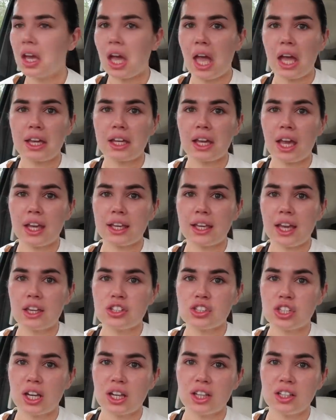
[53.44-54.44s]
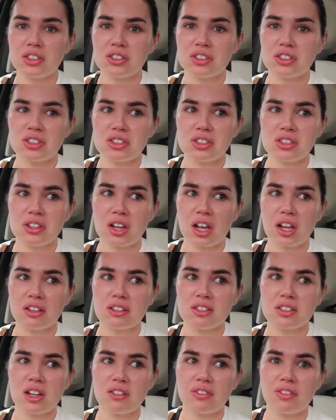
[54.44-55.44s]
and get changed
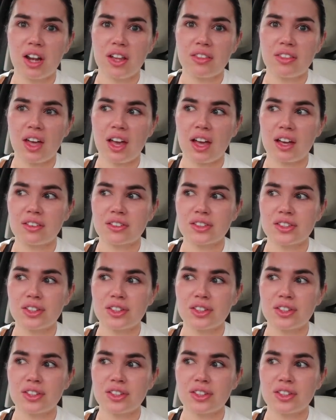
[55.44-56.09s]
and stuff like that.